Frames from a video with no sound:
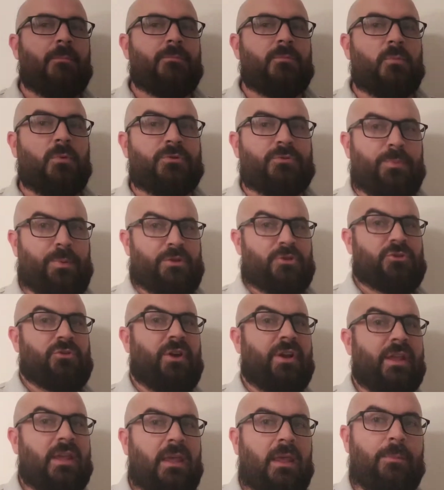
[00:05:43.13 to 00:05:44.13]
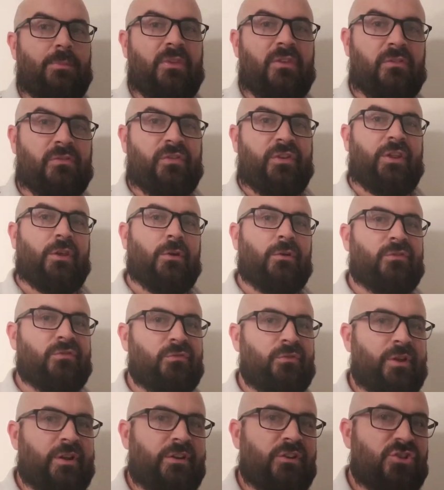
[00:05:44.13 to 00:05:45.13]
We've been trying to keep these videos
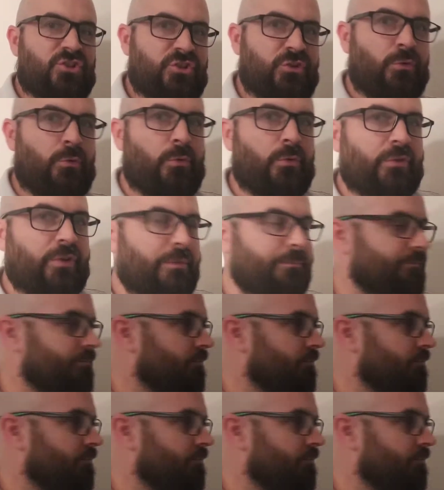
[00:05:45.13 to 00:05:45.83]
really short.